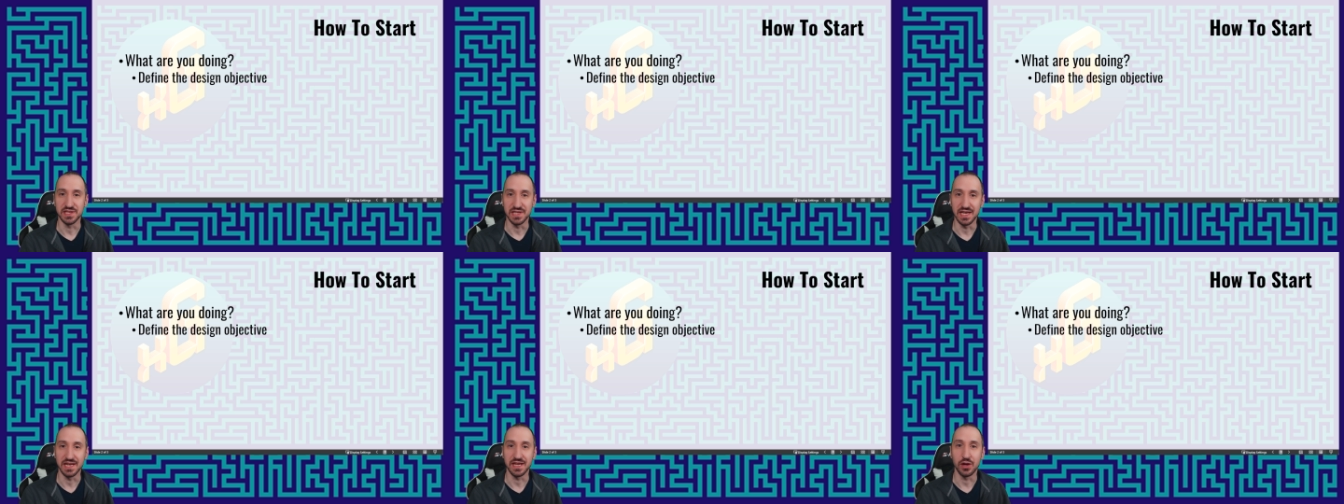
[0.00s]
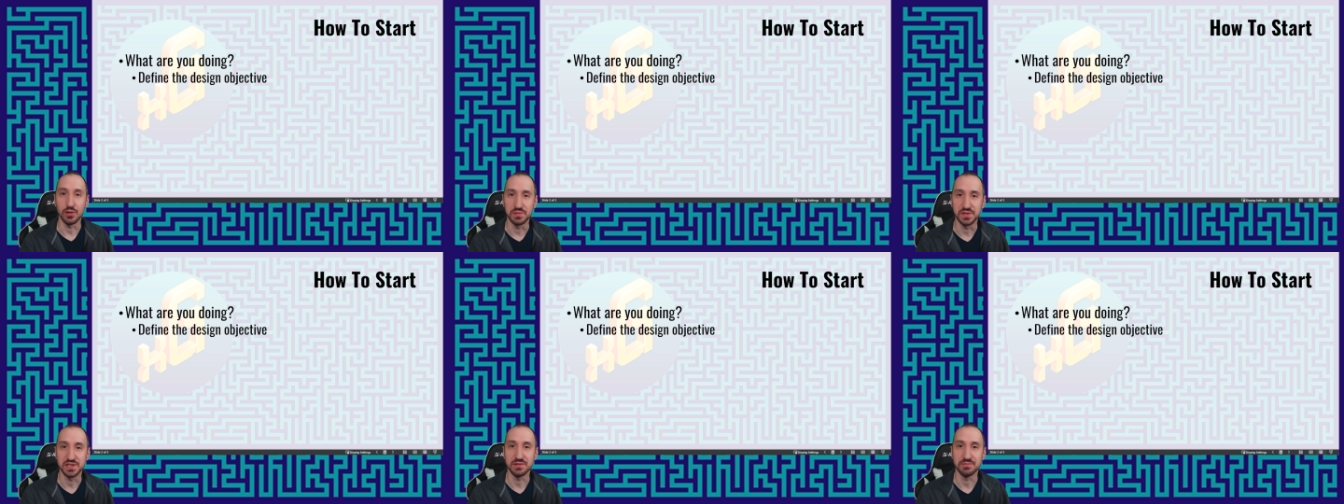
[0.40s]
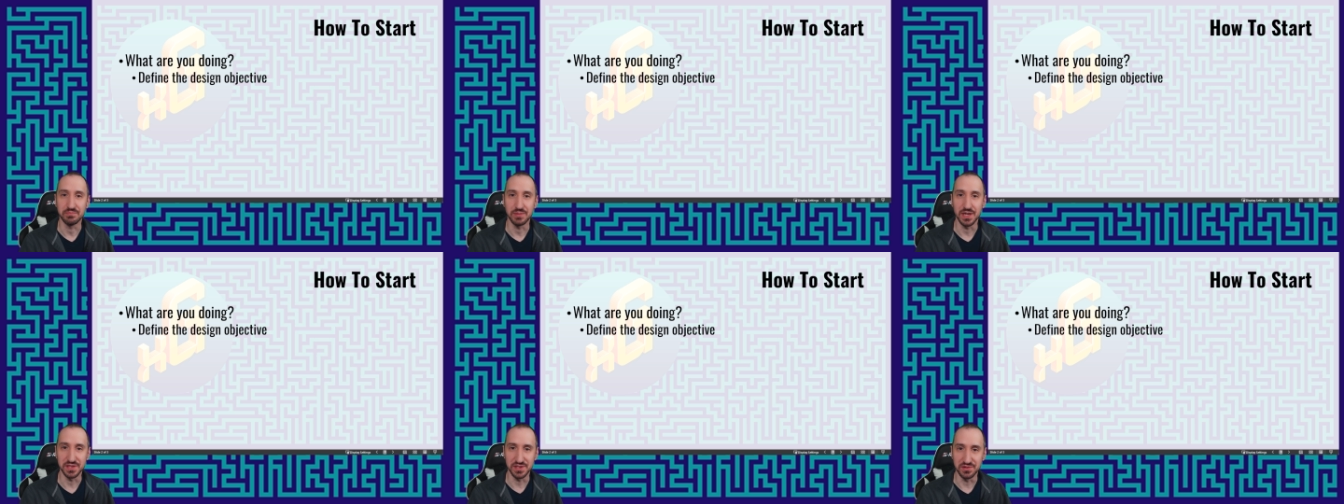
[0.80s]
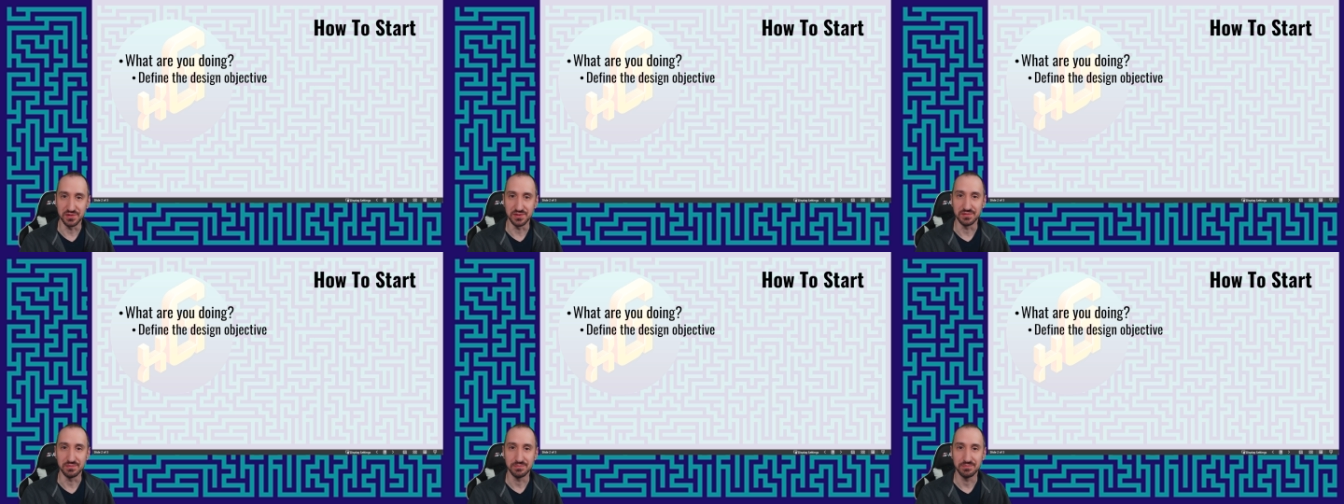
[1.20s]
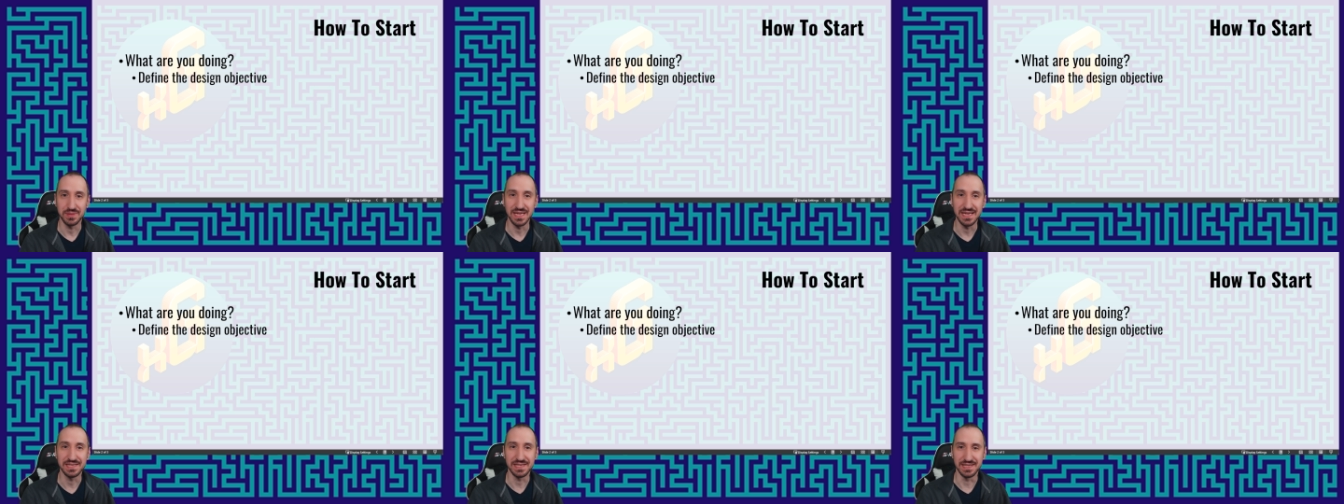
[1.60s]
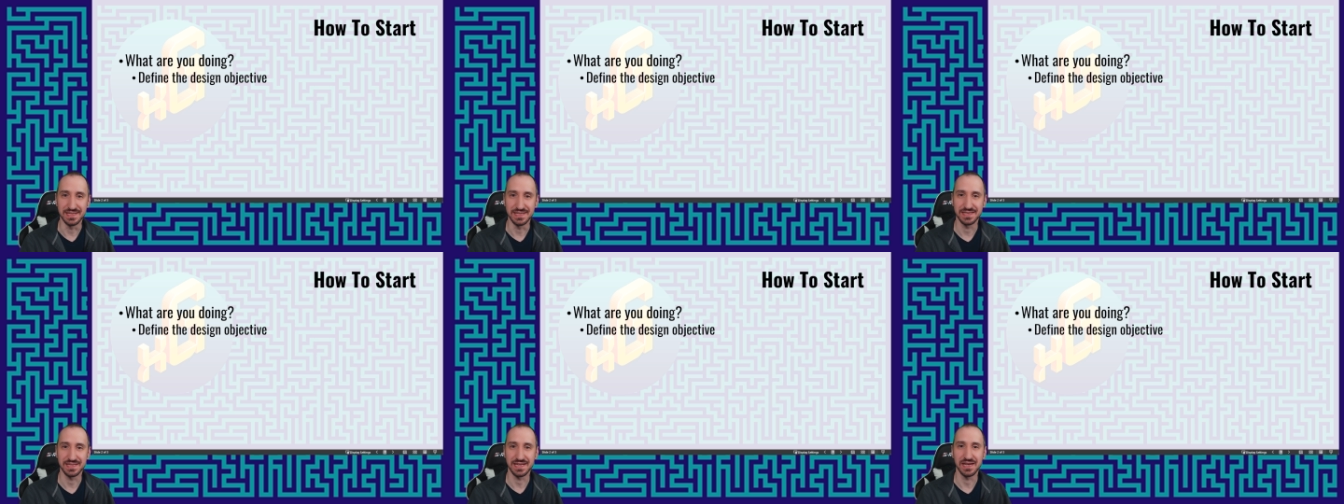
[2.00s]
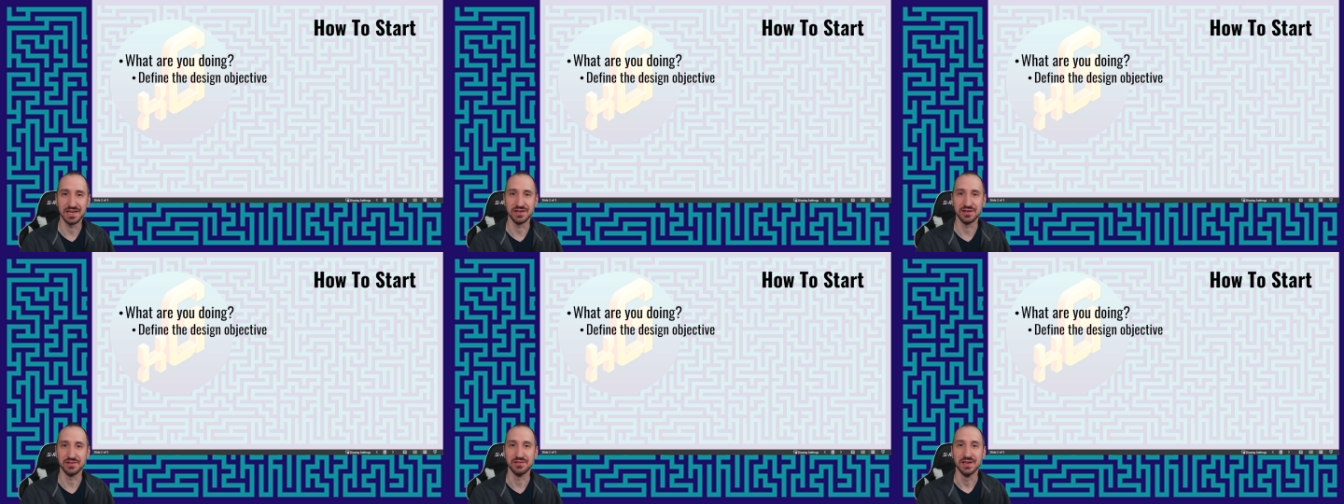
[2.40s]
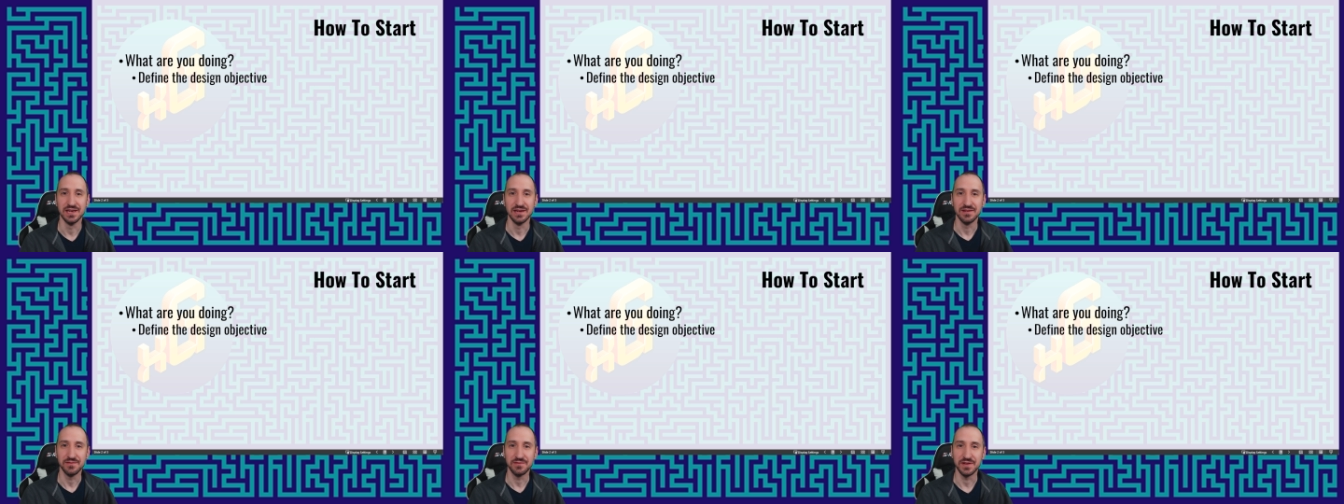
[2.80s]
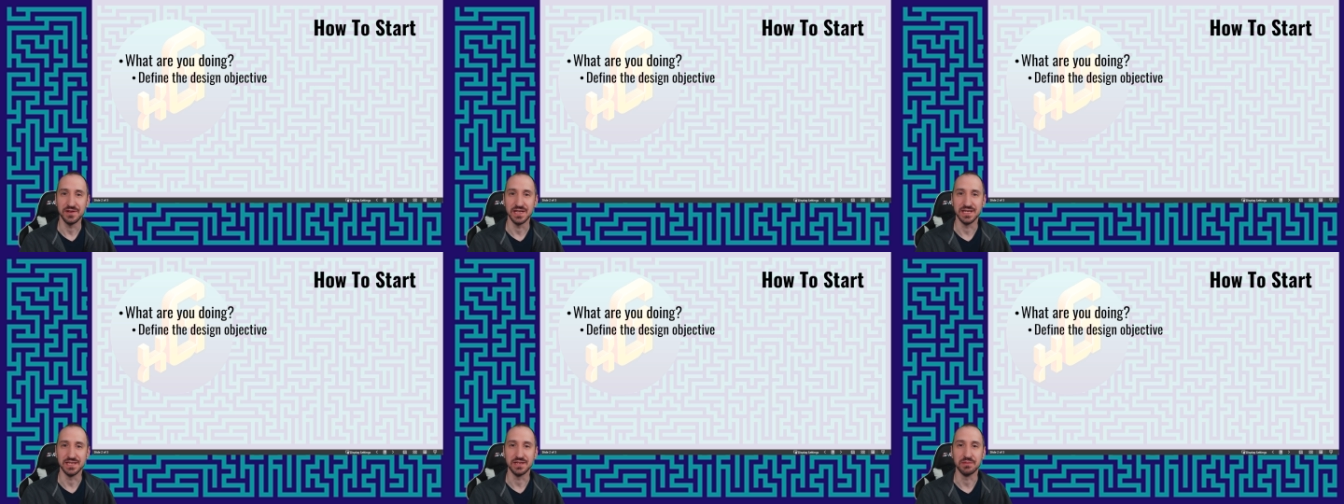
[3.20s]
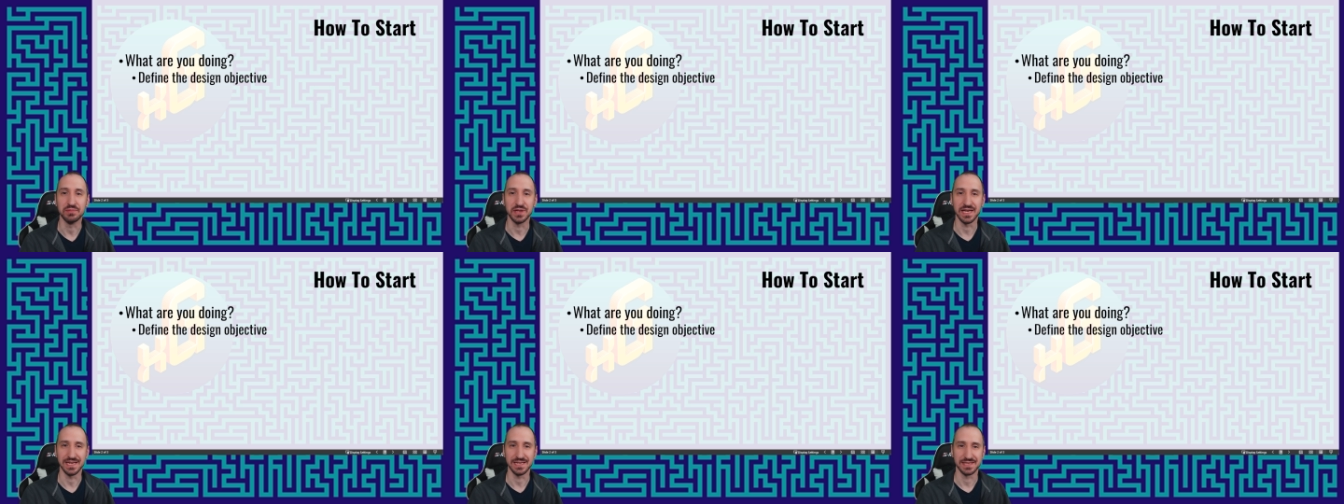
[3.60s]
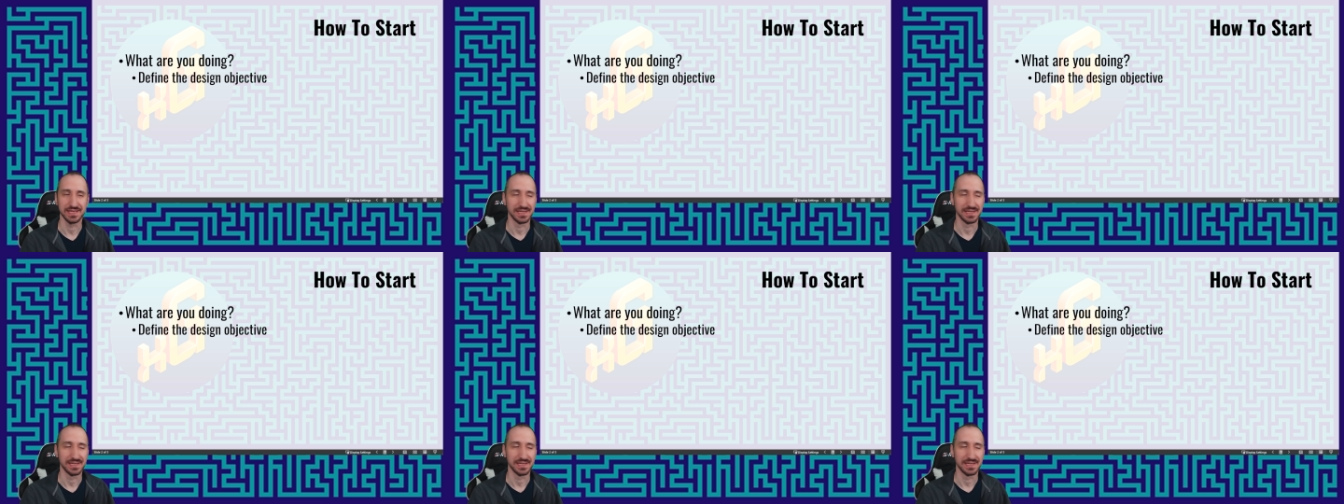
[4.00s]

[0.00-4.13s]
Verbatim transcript: and that helps the puzzle pieces kind of fit into place.